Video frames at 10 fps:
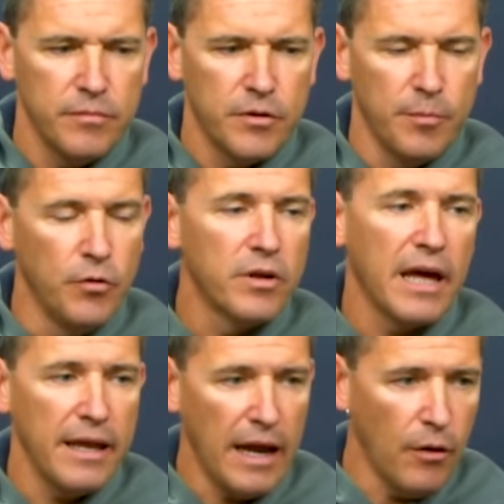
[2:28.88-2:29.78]

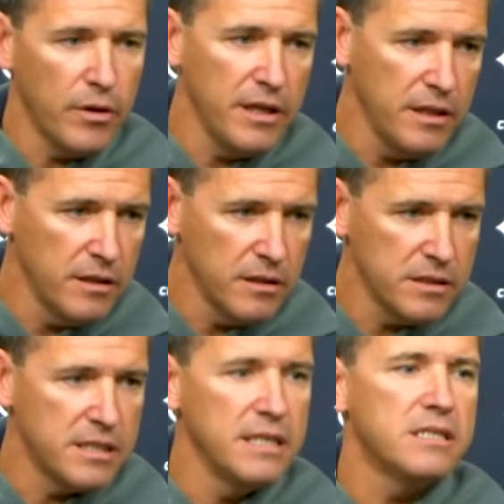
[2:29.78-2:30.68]
communicate how he
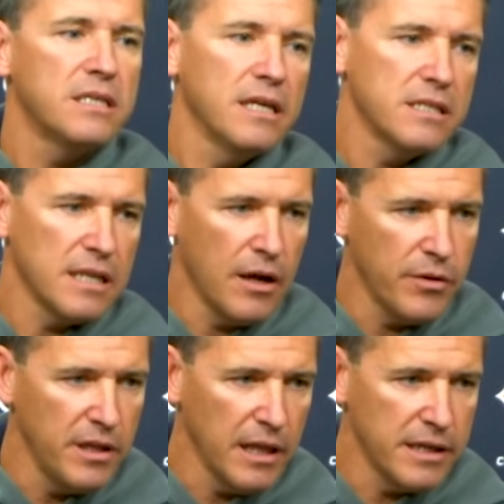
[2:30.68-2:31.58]
sees things and how
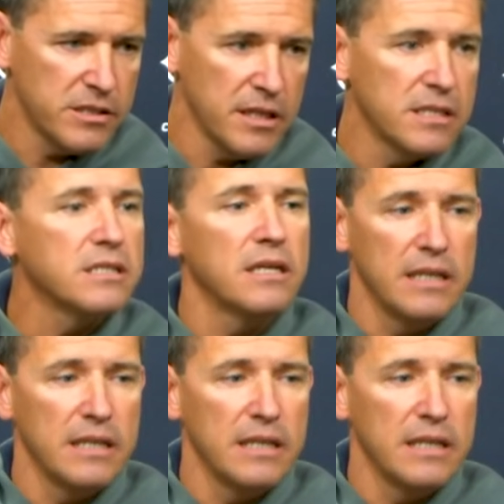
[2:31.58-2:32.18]
he likes things,